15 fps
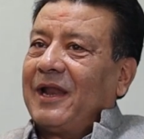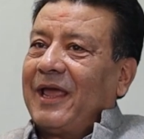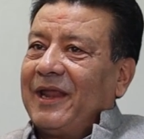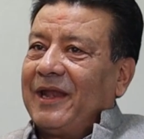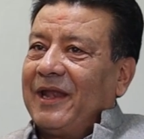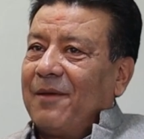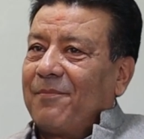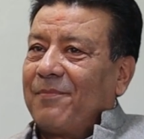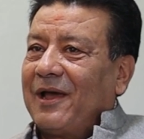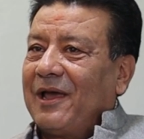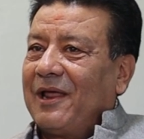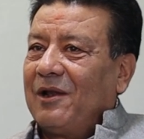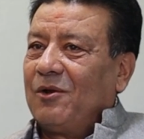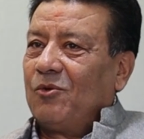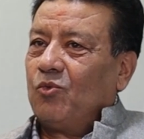like
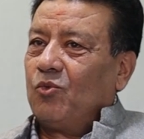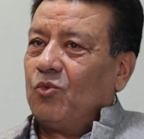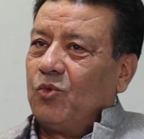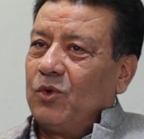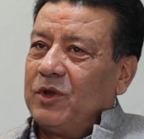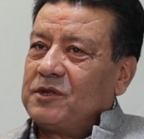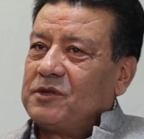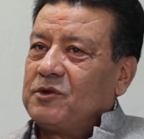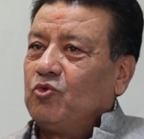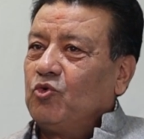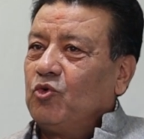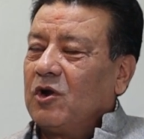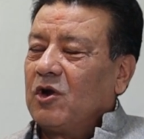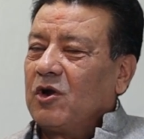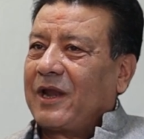Nepal, which
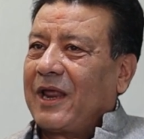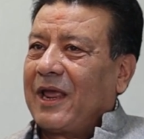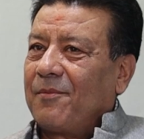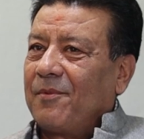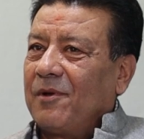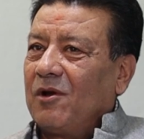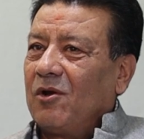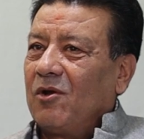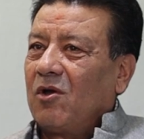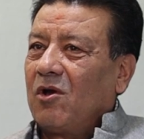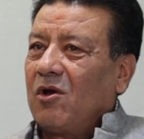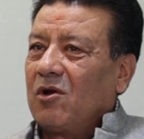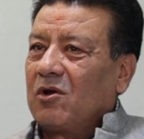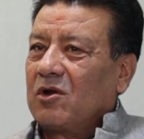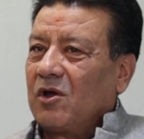do not have a
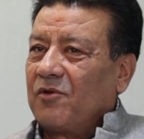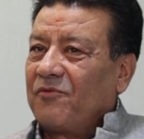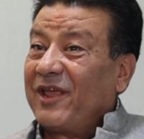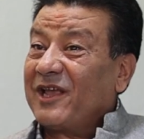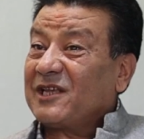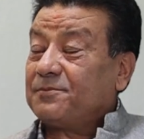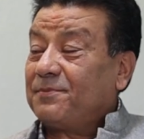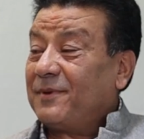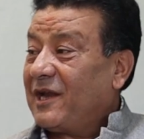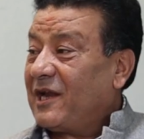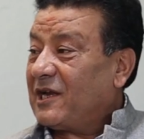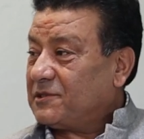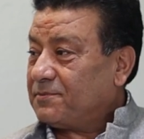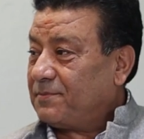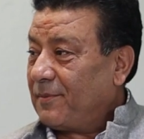lot of
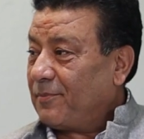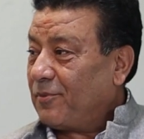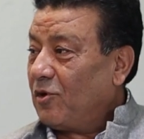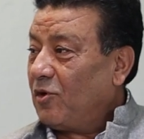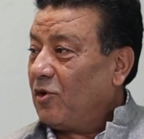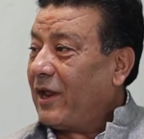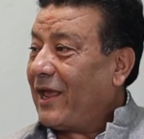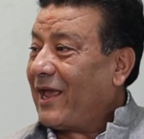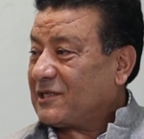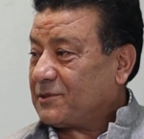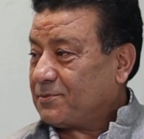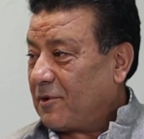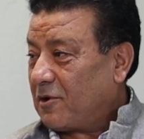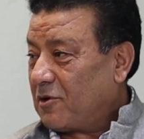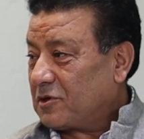experienced people,
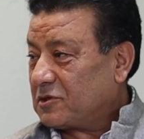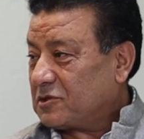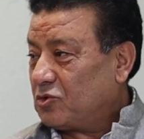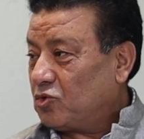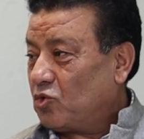experts,